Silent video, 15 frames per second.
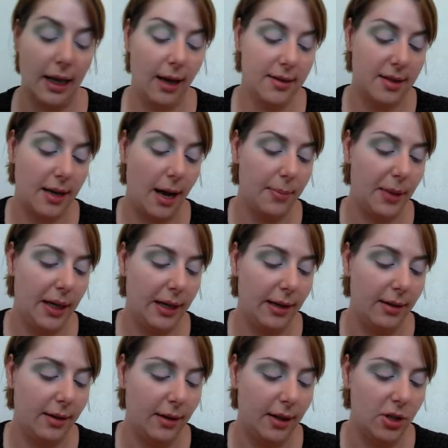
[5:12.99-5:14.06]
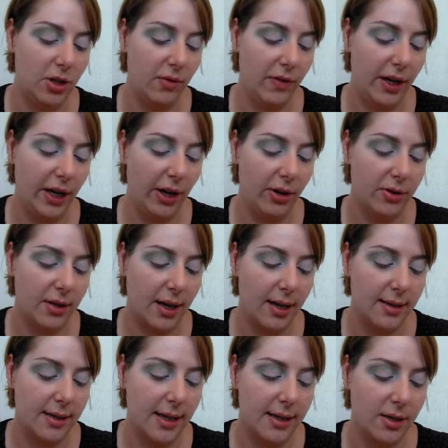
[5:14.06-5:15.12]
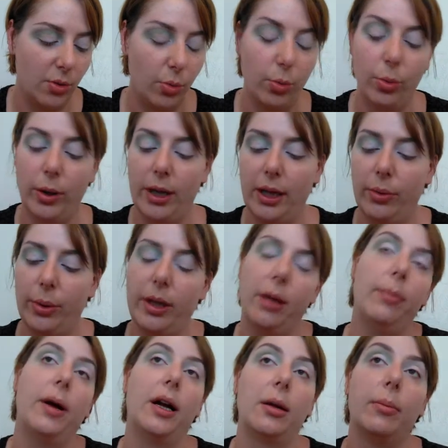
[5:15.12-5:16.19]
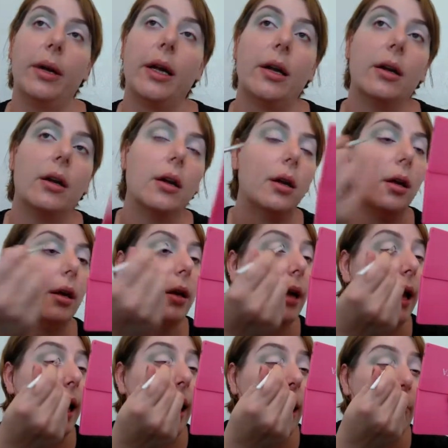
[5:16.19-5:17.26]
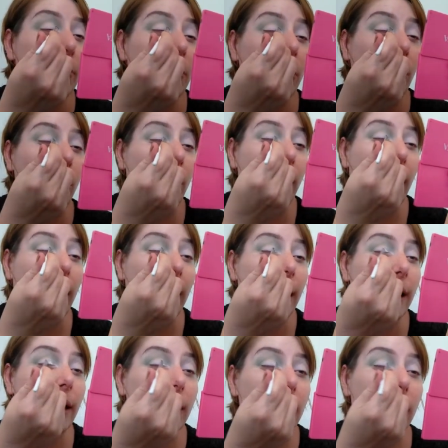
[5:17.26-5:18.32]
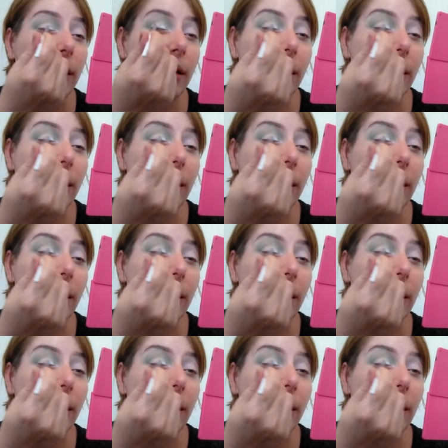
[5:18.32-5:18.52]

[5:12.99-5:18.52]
stop getting glitchy videos, because it's really, really bugging me. Absolutely hate it.